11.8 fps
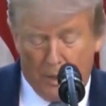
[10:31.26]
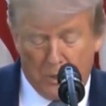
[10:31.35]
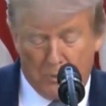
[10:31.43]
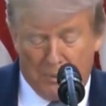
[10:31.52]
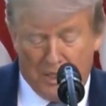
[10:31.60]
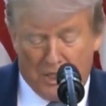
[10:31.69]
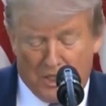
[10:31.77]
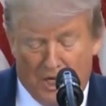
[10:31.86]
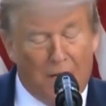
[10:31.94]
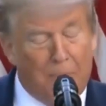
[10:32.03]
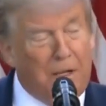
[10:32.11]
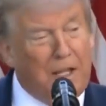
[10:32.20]
He's been
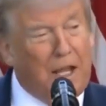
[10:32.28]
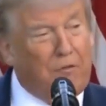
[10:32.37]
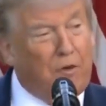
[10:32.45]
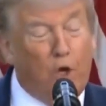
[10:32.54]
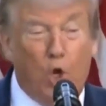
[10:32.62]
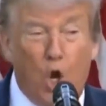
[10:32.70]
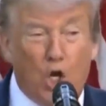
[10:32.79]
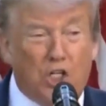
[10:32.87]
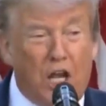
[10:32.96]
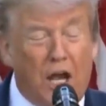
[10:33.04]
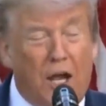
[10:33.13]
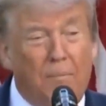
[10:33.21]
telling me that for a long
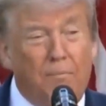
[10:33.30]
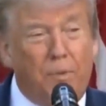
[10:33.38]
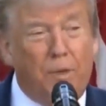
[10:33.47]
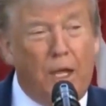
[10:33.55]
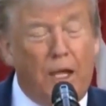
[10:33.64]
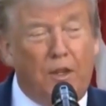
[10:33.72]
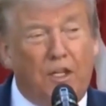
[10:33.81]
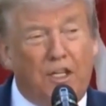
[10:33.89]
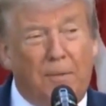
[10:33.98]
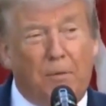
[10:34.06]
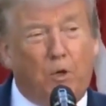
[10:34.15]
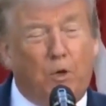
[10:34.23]
time, and the
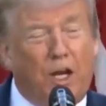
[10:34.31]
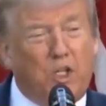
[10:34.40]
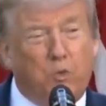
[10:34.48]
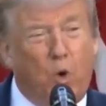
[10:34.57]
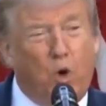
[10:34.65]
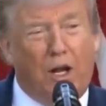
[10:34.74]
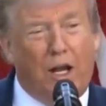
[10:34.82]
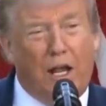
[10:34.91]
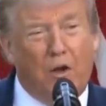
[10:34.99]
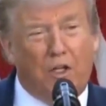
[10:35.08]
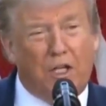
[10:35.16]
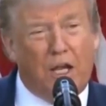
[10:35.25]
Democrats won't
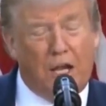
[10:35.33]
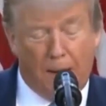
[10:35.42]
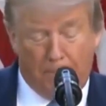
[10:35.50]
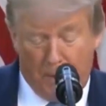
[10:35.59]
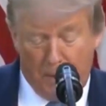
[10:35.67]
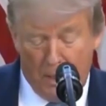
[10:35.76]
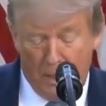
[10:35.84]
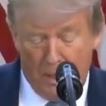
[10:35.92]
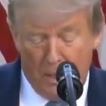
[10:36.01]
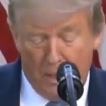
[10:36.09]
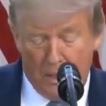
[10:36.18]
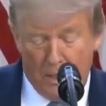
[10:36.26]
allow it to happen.
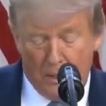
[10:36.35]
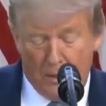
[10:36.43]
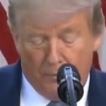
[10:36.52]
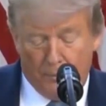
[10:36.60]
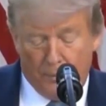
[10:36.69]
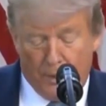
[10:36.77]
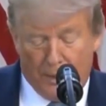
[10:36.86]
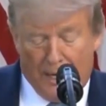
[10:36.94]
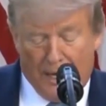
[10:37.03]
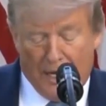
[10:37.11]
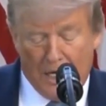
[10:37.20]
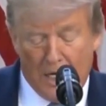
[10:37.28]

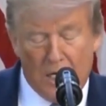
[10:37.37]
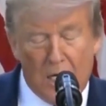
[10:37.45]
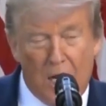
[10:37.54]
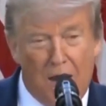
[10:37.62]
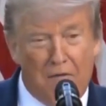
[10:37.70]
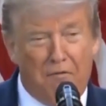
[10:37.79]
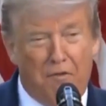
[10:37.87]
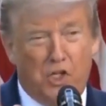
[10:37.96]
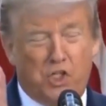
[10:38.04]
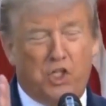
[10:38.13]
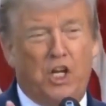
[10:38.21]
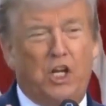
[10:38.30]
Again, every
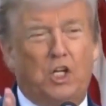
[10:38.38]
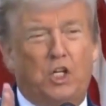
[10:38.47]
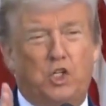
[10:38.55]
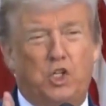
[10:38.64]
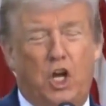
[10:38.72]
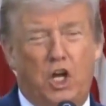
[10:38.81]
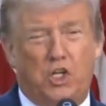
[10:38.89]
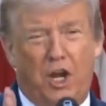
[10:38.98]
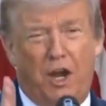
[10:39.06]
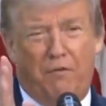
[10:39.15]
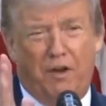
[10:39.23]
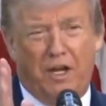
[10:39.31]
single judge,
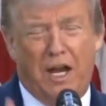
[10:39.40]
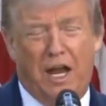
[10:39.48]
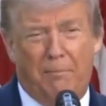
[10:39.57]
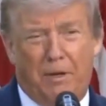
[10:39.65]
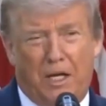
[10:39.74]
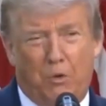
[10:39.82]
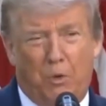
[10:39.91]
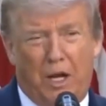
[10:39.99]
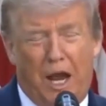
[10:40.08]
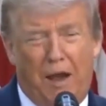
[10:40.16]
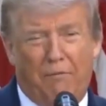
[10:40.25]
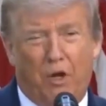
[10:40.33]
every nominee
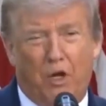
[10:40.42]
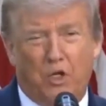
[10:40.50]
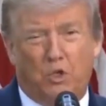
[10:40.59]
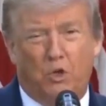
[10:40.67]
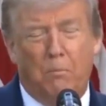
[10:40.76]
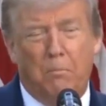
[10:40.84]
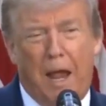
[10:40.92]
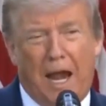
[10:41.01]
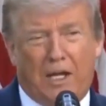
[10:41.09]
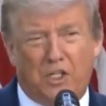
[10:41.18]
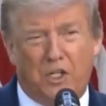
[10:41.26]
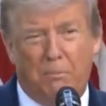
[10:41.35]
we have goes through
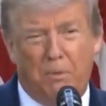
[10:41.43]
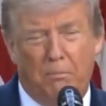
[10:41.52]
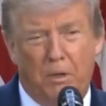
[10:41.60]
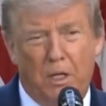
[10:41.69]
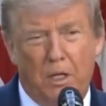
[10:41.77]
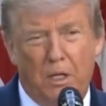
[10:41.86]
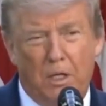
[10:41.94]
maximum